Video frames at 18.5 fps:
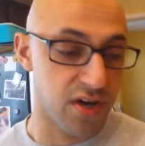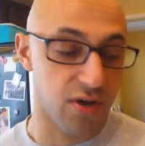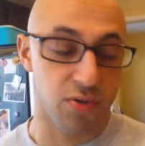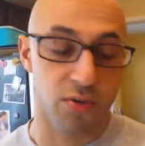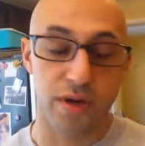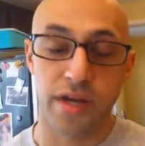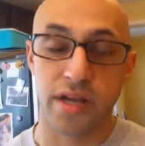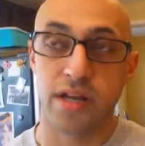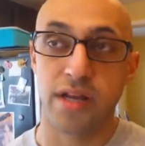
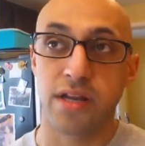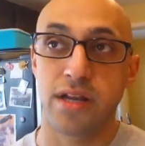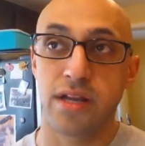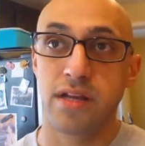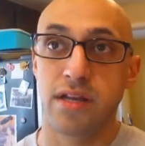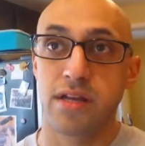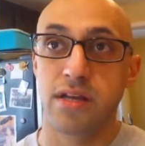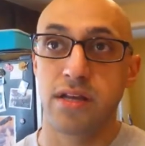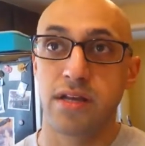cut weight,
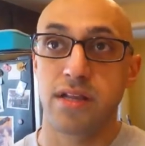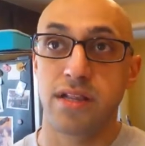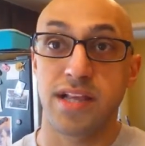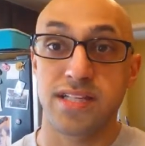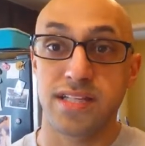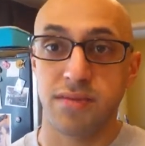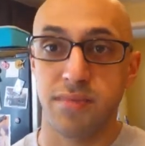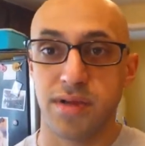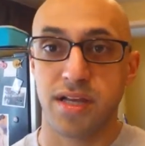
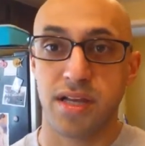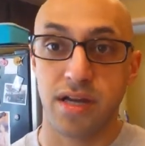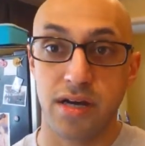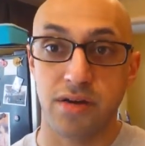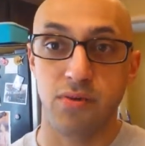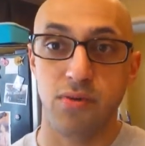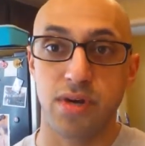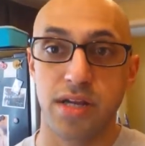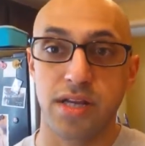last time I
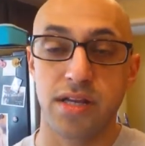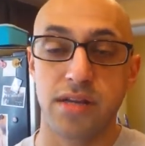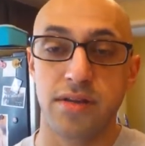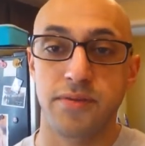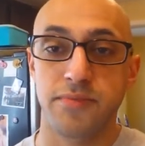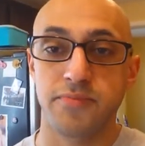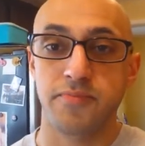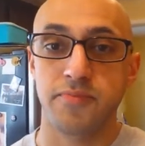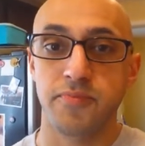cut weight,
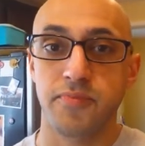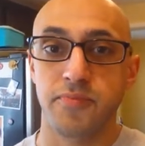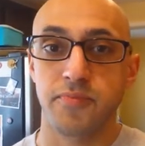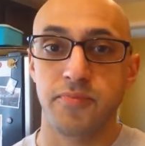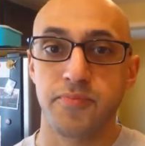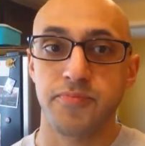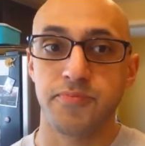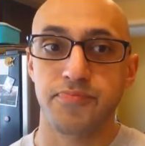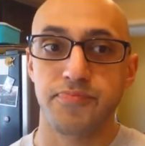
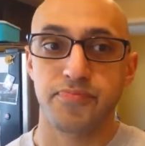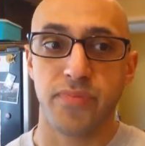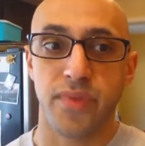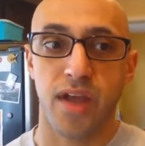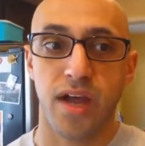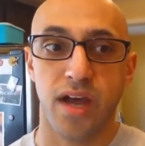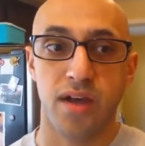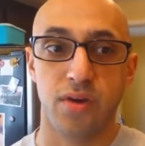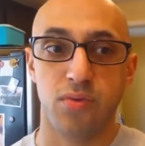
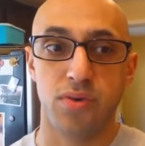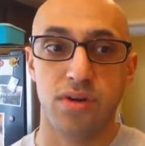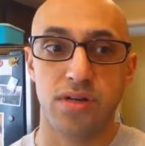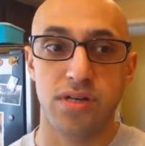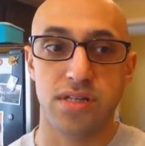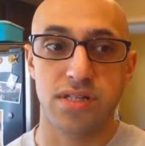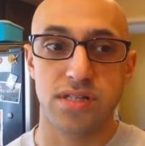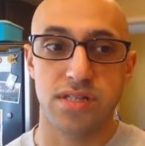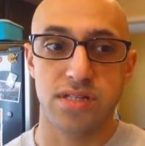I
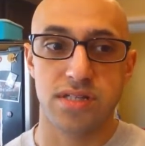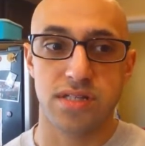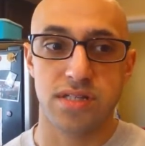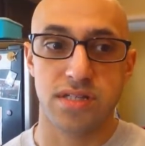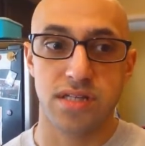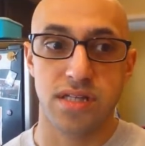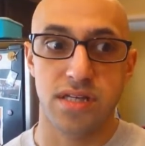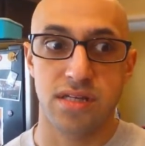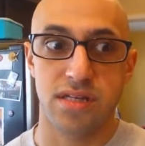
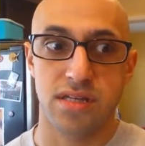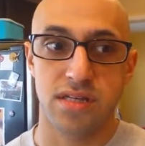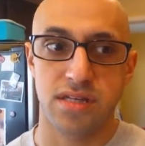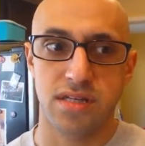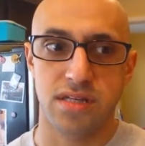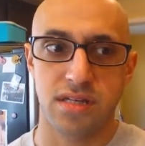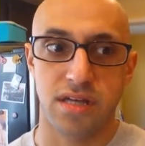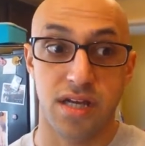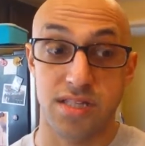was
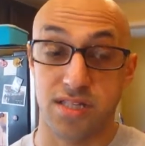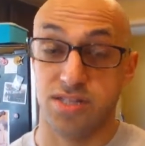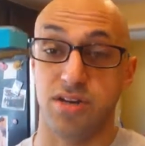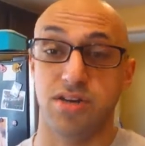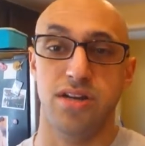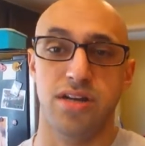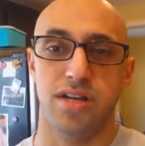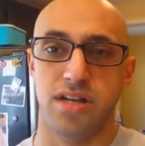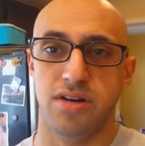I
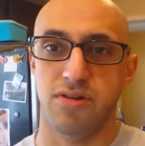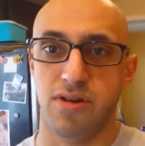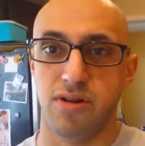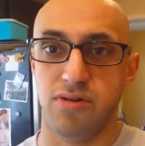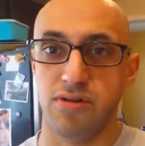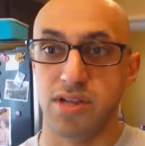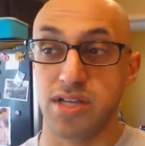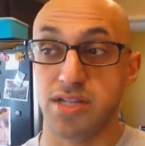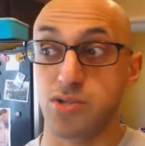started
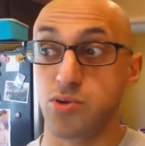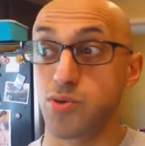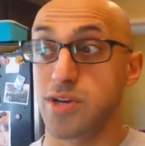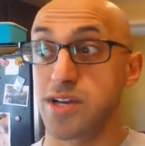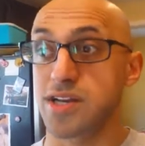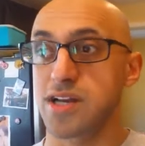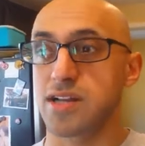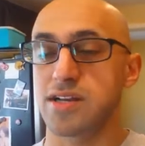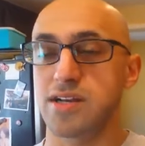around like
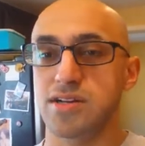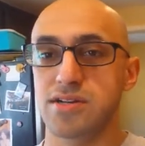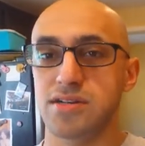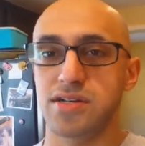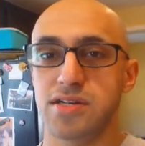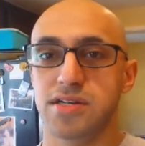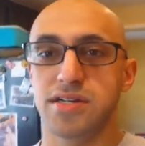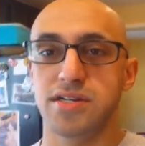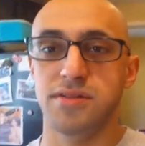twenty-nine
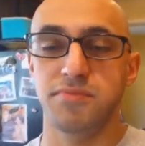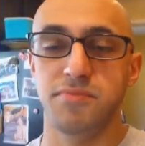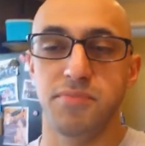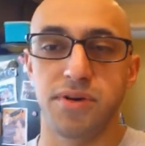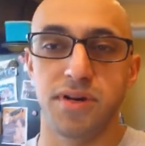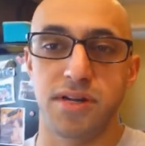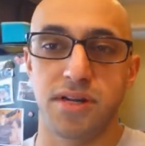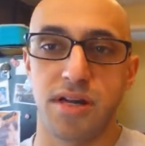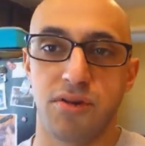hundred,
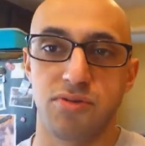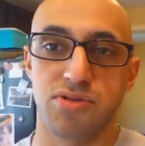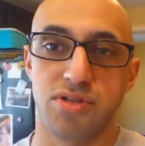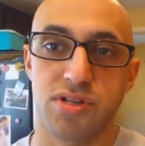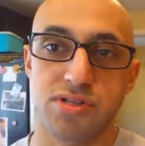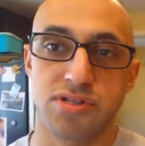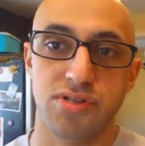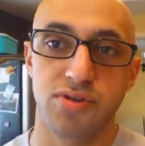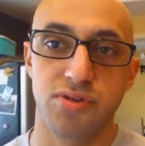but I was
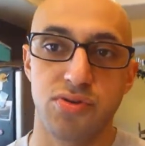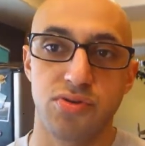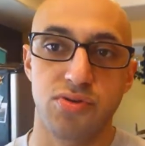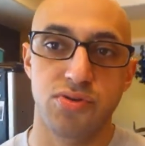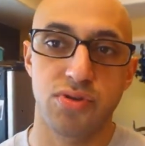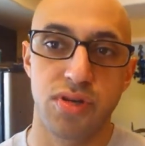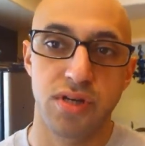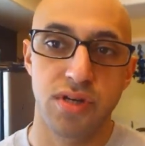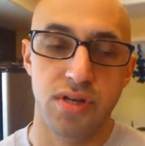
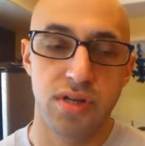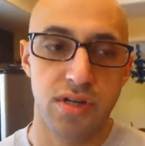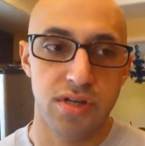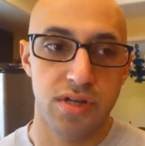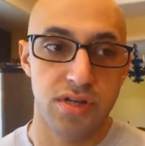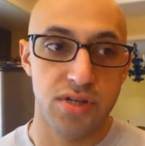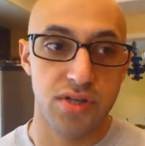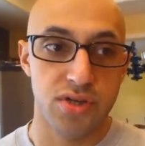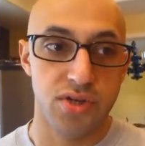also
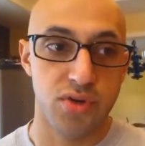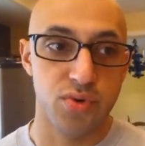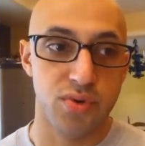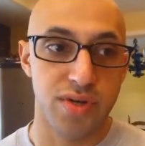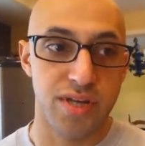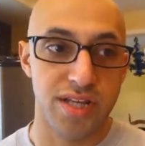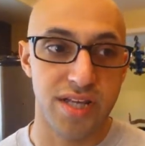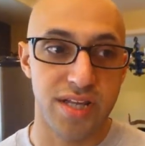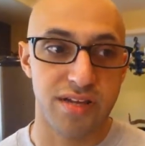
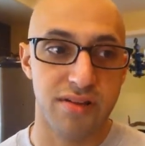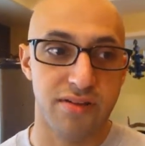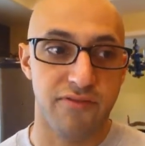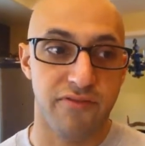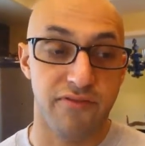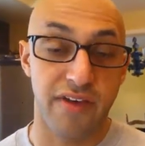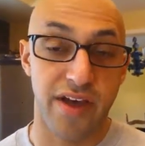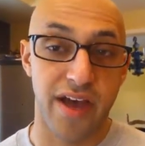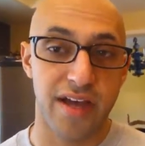doing
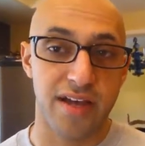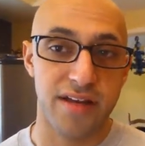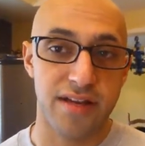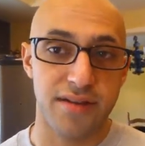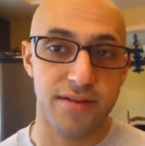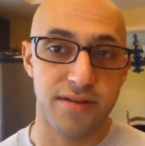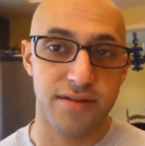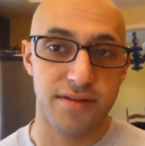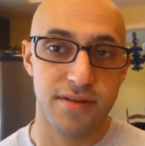
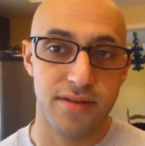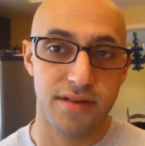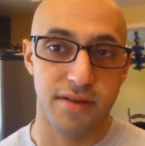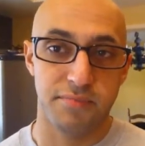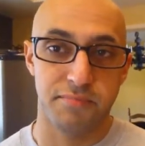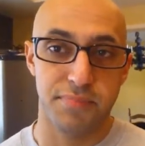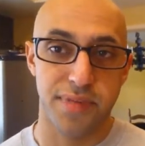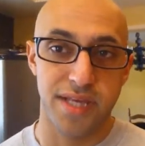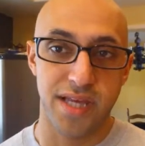fat,
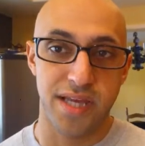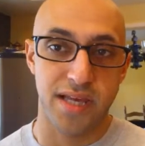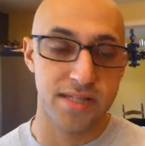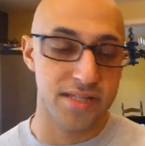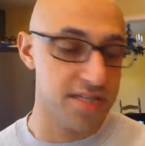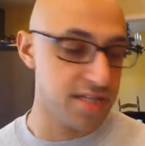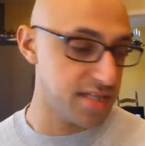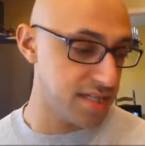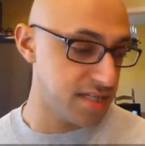the P
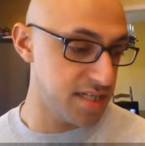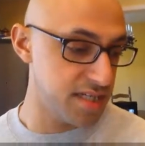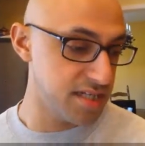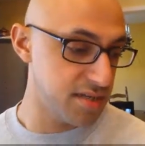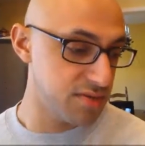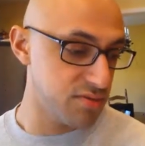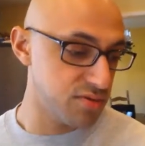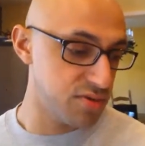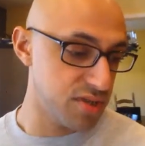H A
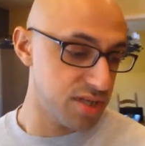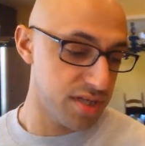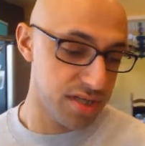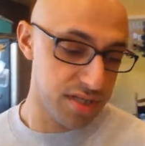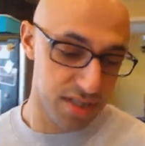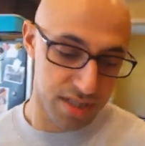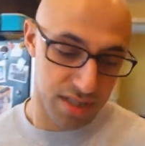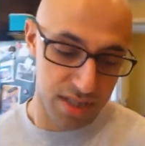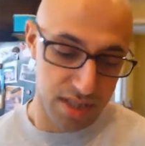T
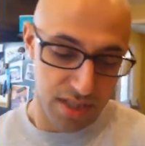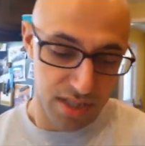routine.